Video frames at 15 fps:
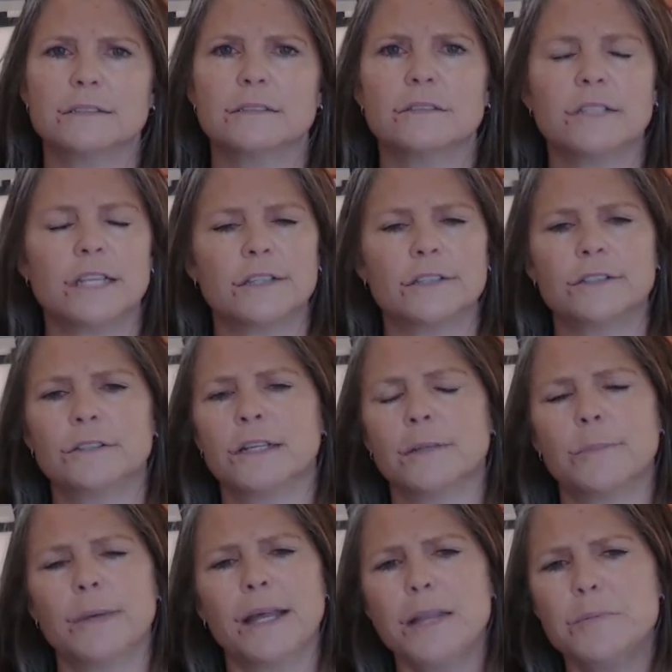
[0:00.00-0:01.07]
Textus
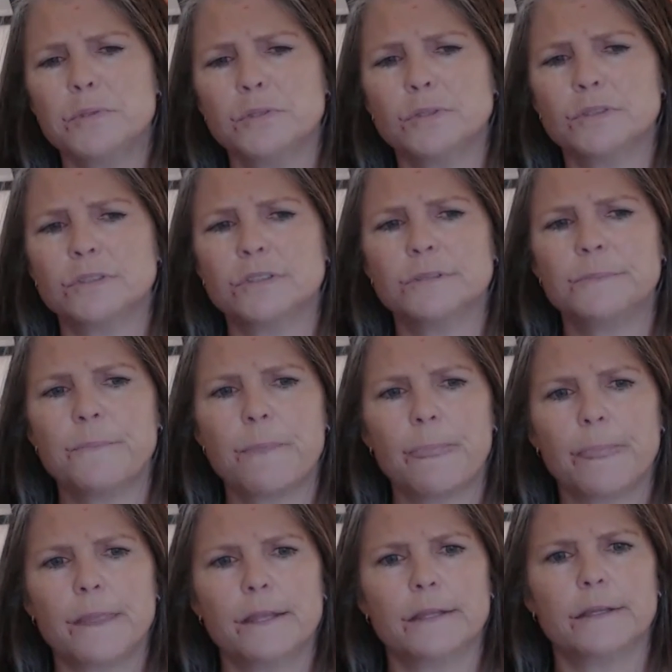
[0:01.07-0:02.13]
Receptus strongly
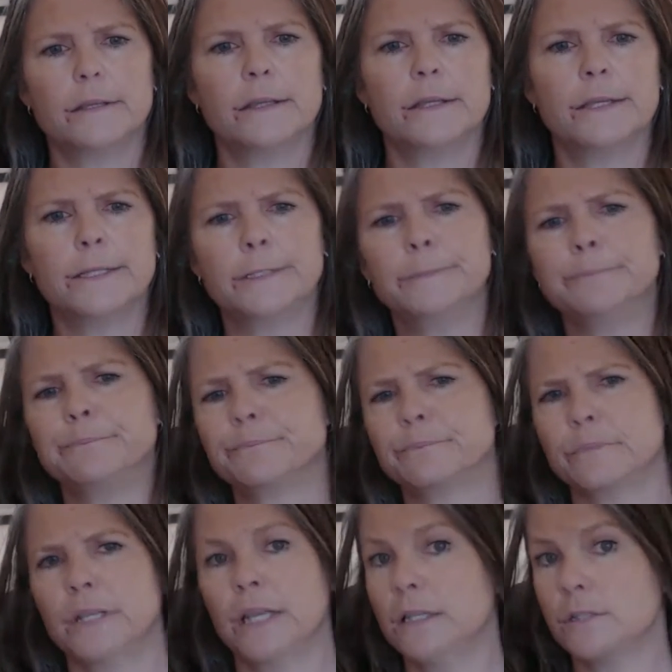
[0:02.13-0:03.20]
upholds the fundamental
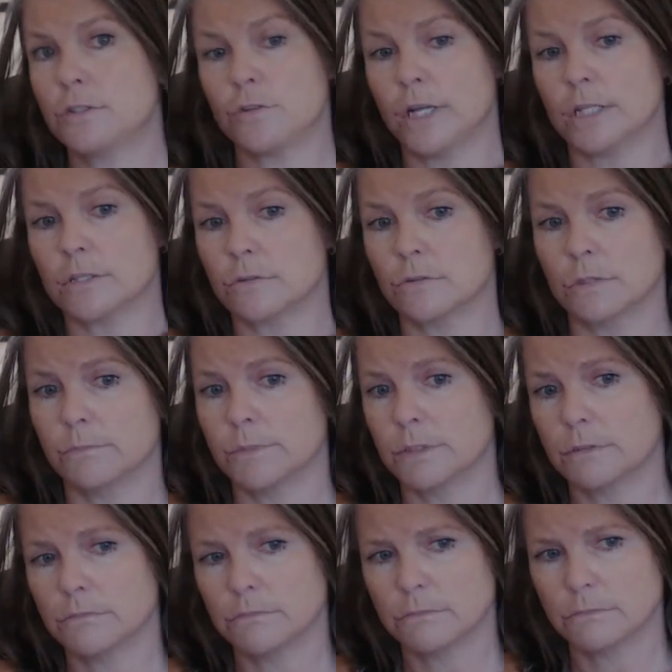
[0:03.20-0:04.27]
doctrines of the
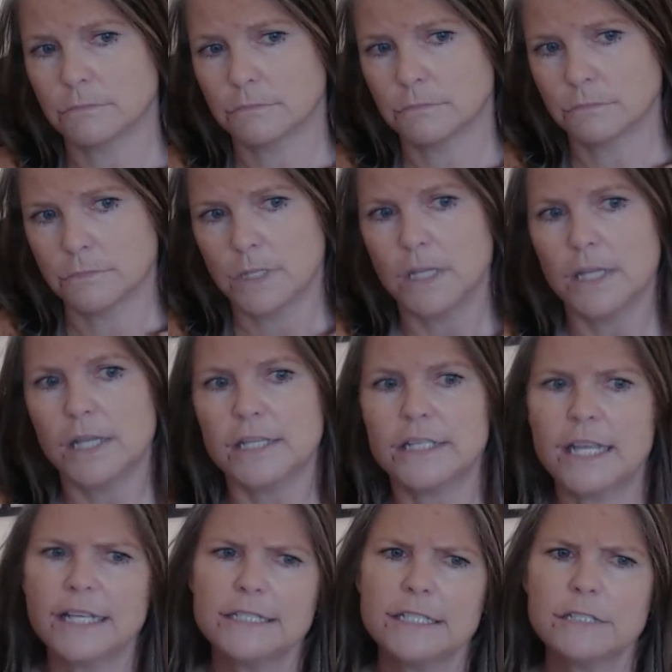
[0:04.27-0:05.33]
Christian faith
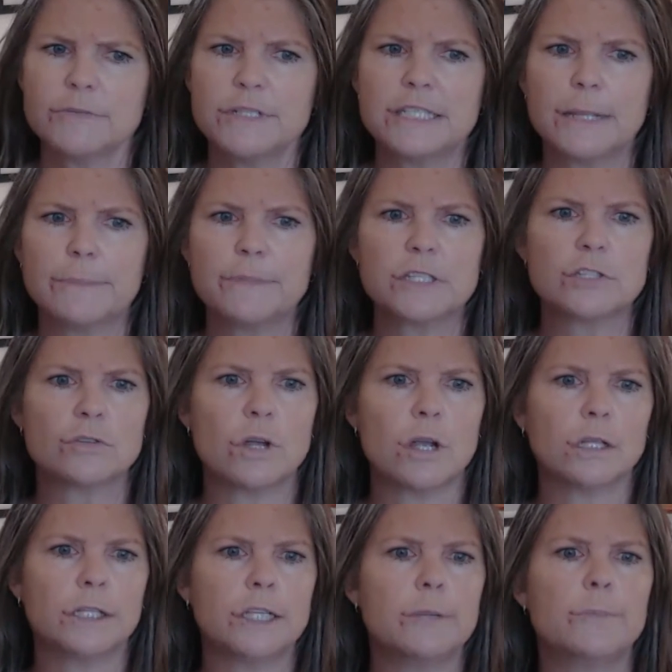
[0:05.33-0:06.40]
the creation
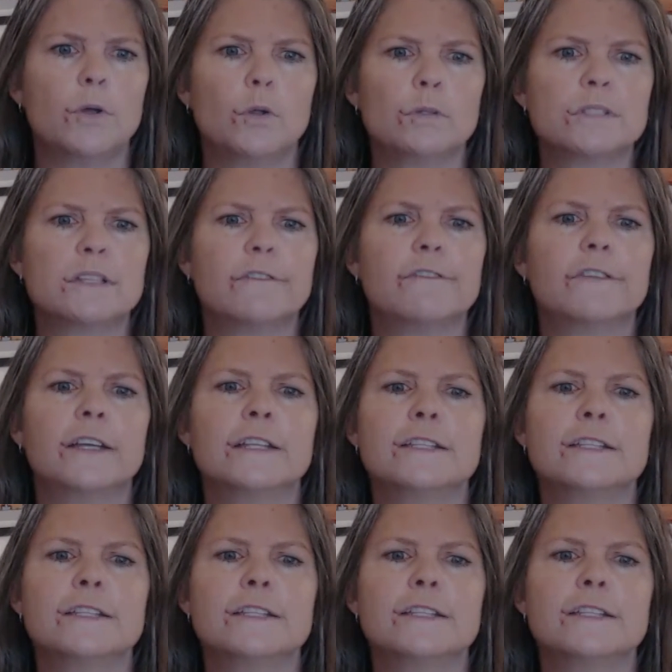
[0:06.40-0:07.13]
account in Genesis,